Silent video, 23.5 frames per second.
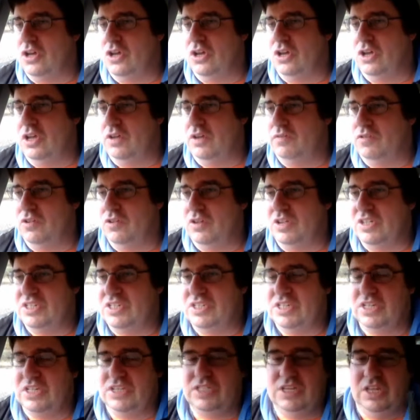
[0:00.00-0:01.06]
So if you're in a
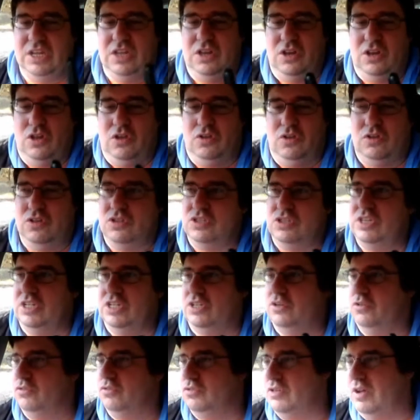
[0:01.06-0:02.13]
city and all those
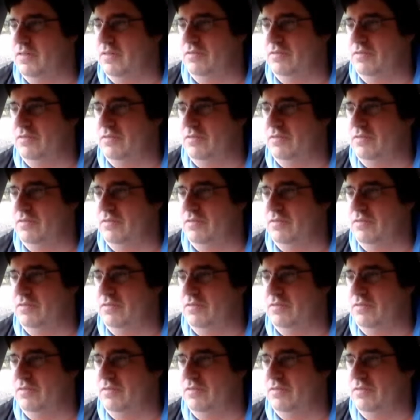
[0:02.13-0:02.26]
signals